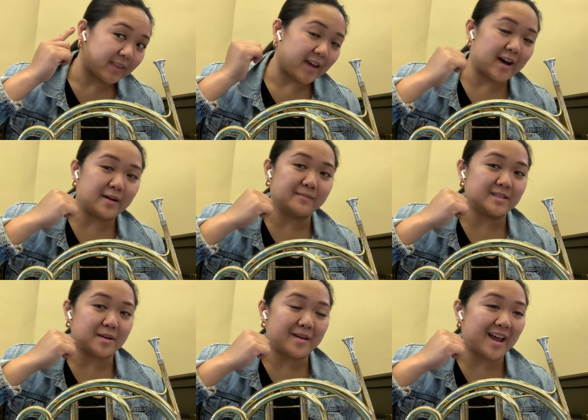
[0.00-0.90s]
um,
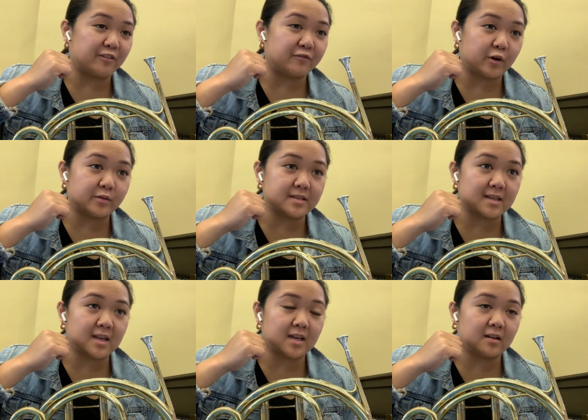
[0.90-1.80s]
some headphones
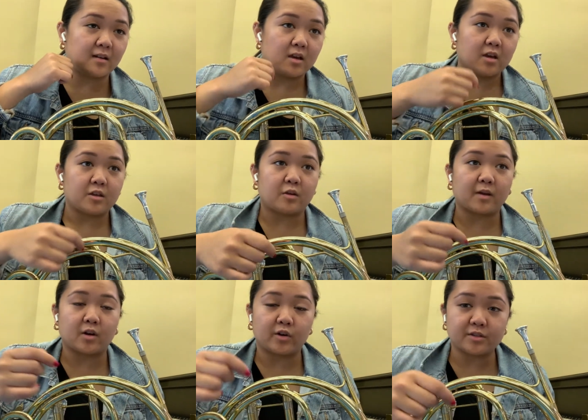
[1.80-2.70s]
in. You
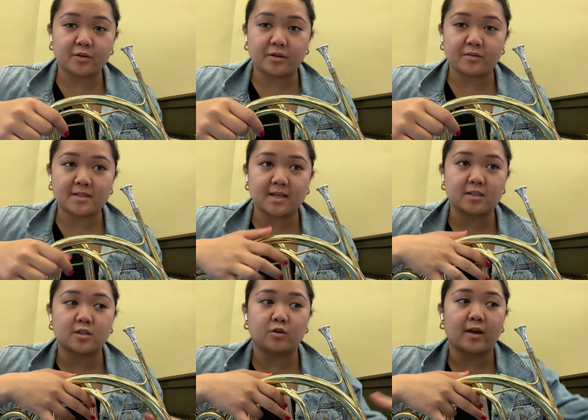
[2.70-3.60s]
can also use it
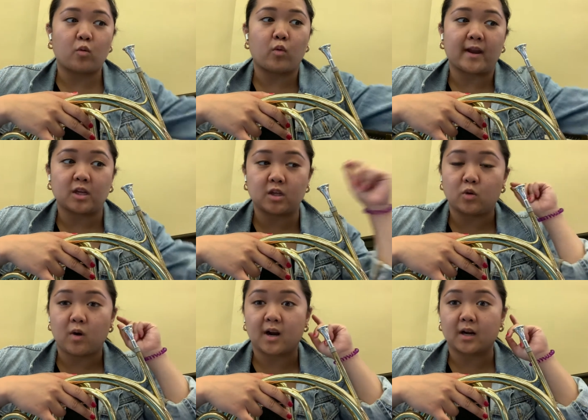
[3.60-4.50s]
so that when
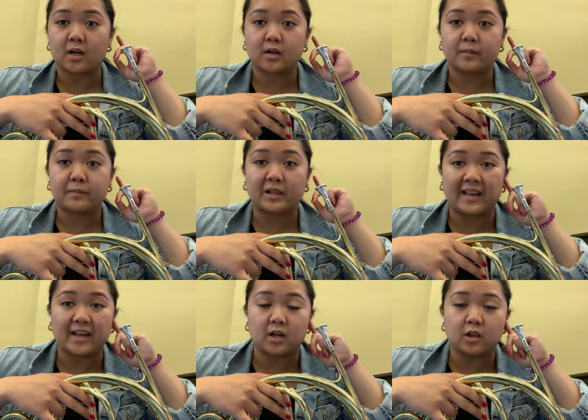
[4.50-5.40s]
you are
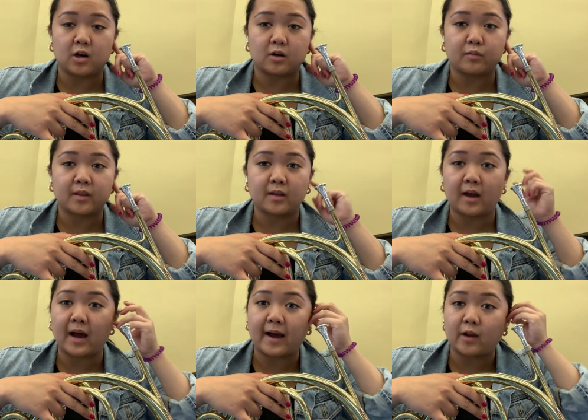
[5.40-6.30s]
playing along with it,
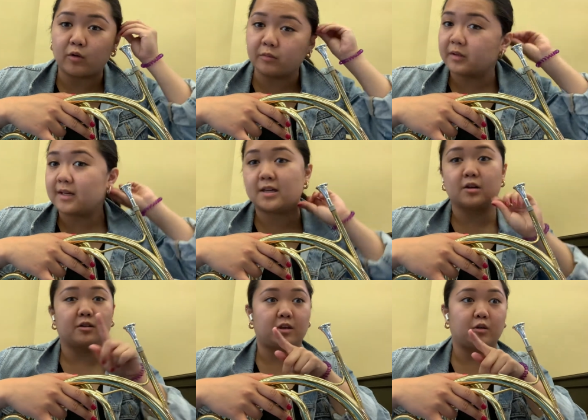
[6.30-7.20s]
I only hear
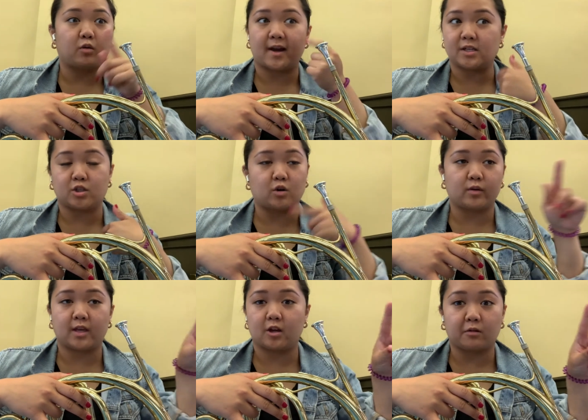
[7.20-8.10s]
you. I don't
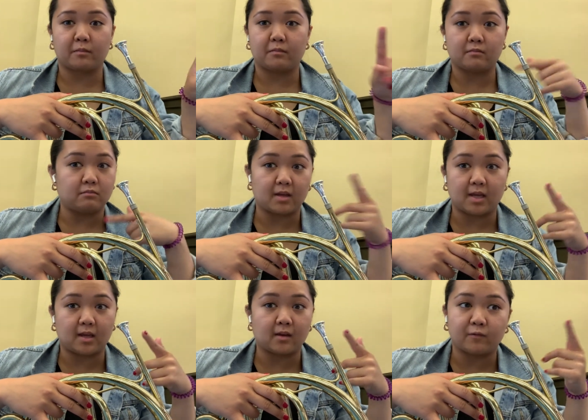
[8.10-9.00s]
hear
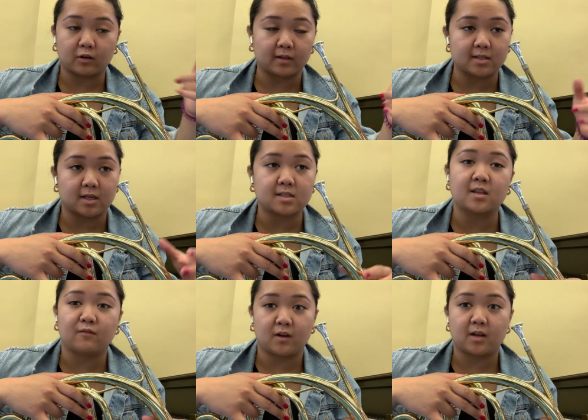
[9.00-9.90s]
me if you're listening to
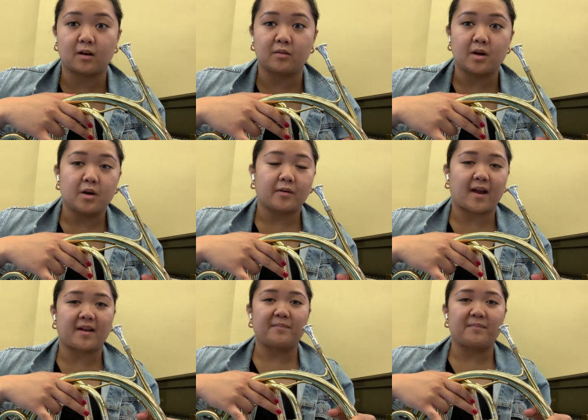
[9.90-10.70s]
the video, okay?